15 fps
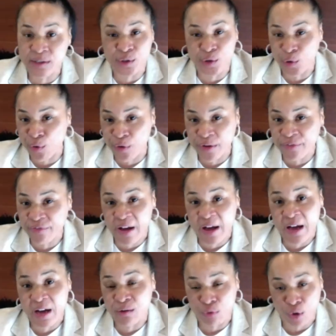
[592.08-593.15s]

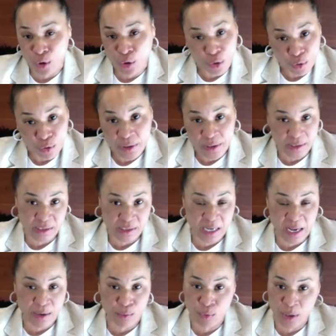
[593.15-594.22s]
glorified role. It's
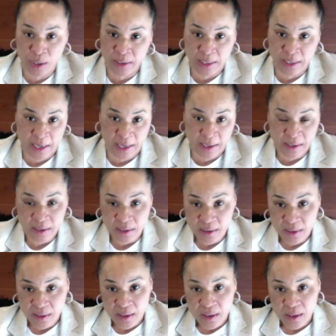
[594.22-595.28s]
not one that,
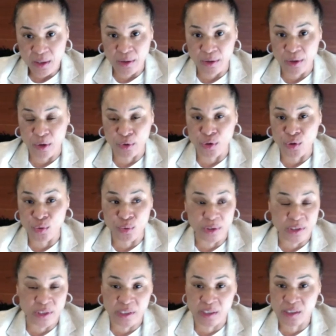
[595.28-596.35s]
you know, you would
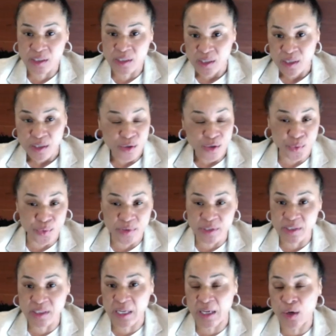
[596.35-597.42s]
just you would
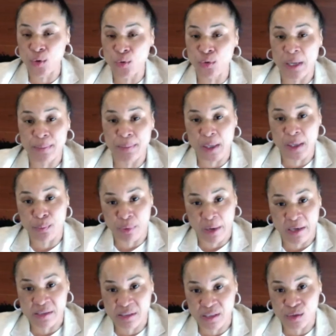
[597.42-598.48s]
just say, "Oh, let me
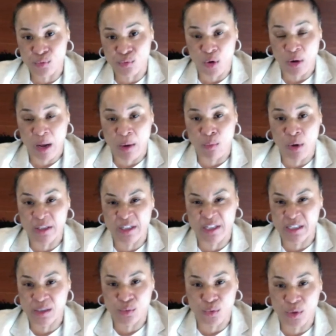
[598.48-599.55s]
embrace this role. I want
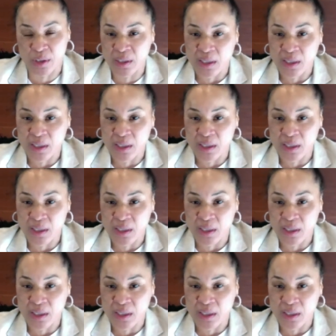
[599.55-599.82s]
this one."